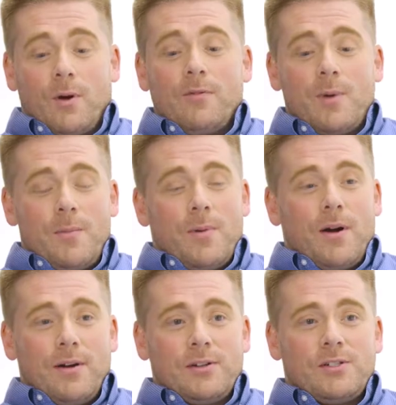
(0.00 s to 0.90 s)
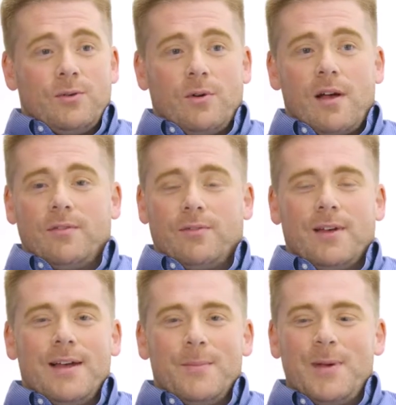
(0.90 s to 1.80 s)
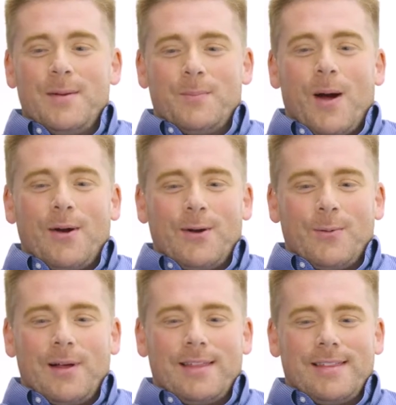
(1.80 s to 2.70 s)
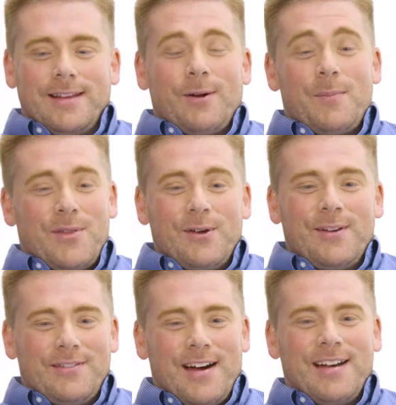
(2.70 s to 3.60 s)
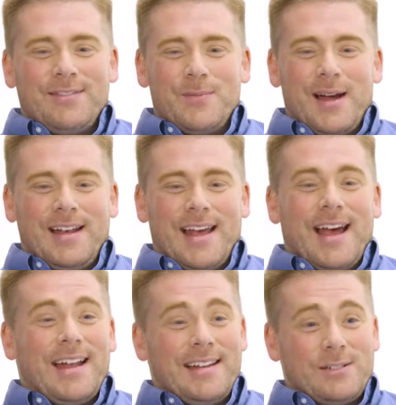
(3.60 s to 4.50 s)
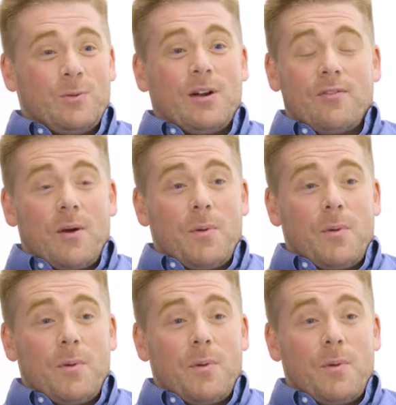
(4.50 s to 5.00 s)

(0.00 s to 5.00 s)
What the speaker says: one of my partners who I've been partner with, I'm 35 and my dad is one of our